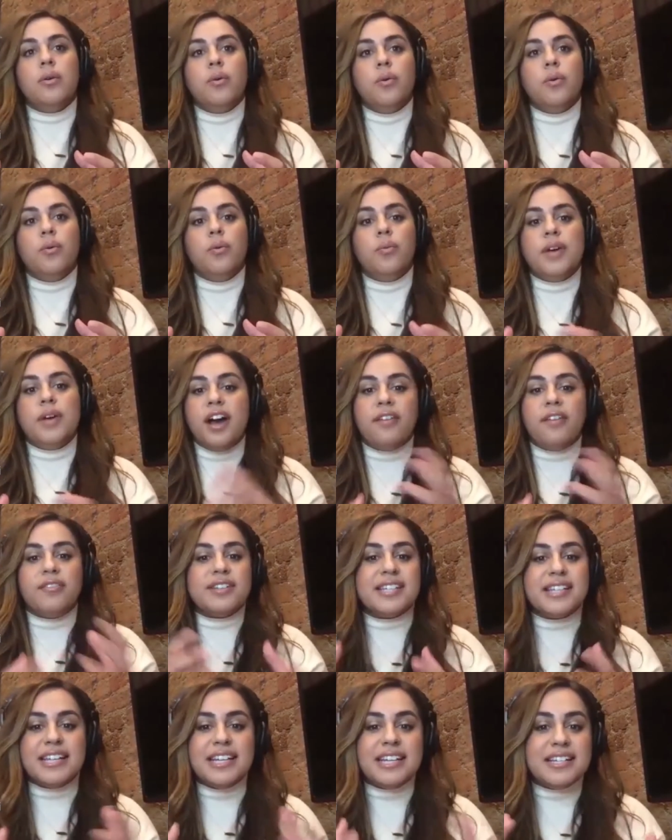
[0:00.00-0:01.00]
We
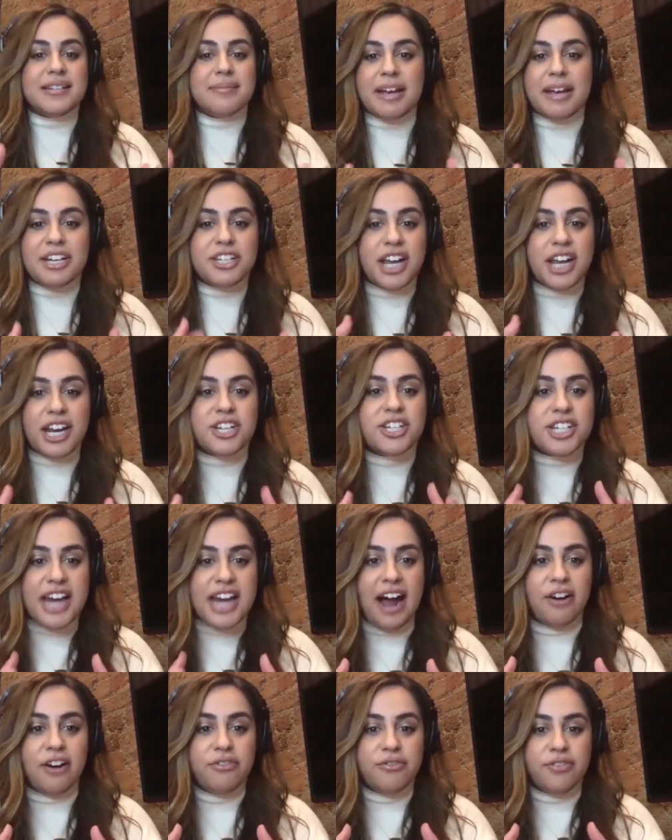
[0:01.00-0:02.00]
obviously need to make change
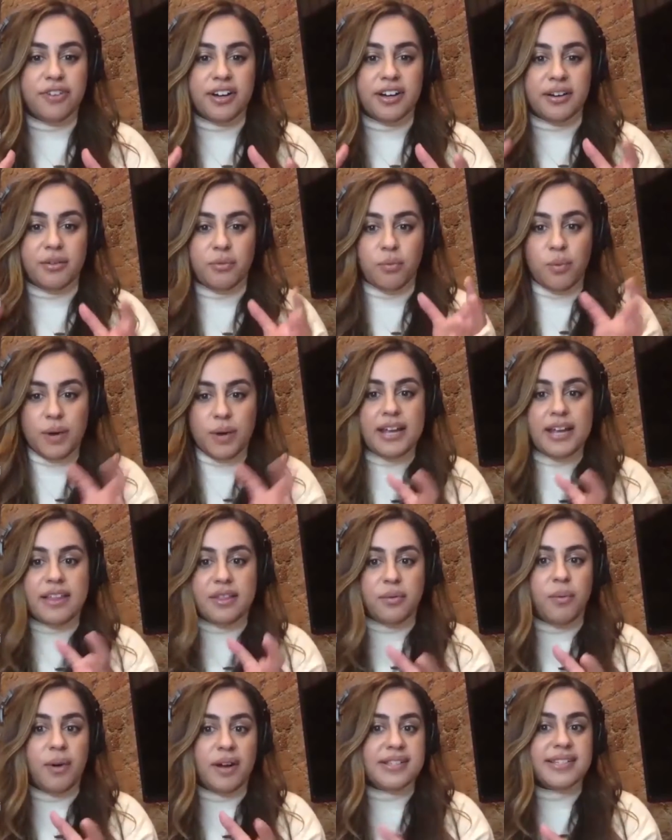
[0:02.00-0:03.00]
now, for we're the
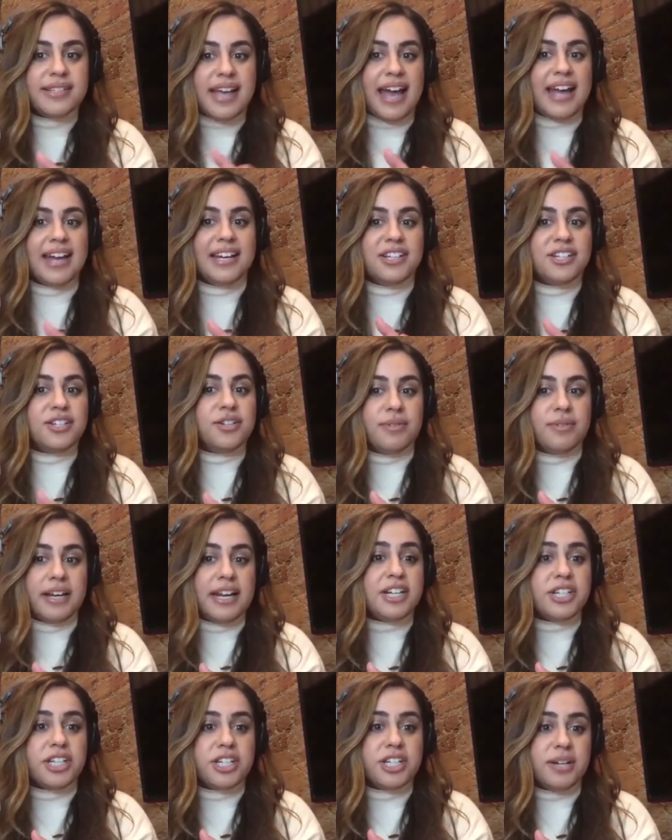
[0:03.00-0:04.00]
ones getting into
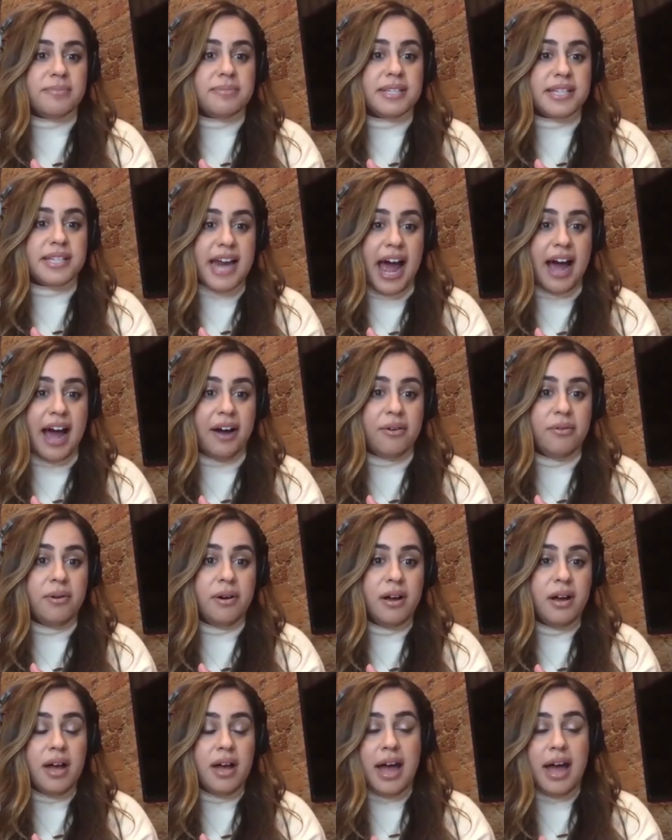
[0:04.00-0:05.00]
relationships now.
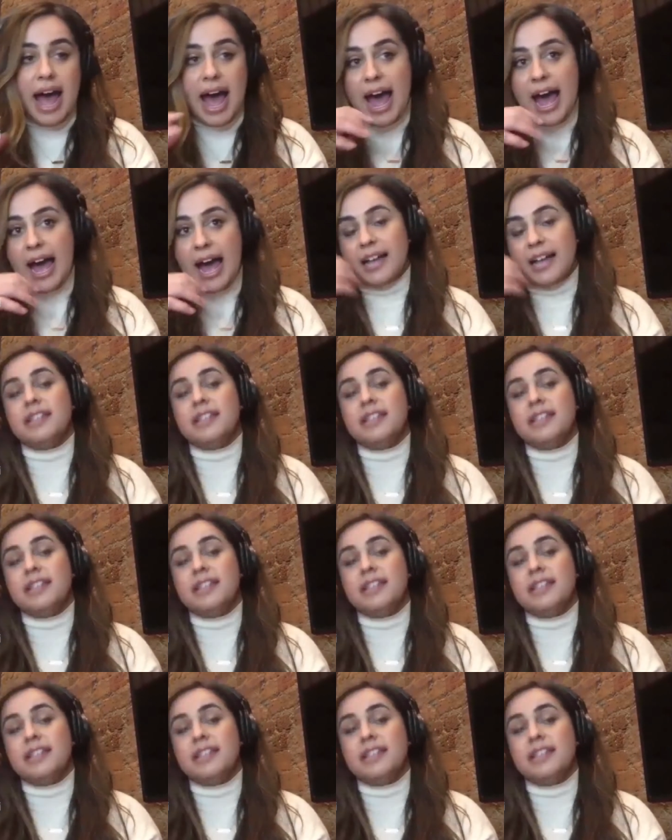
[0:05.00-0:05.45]
And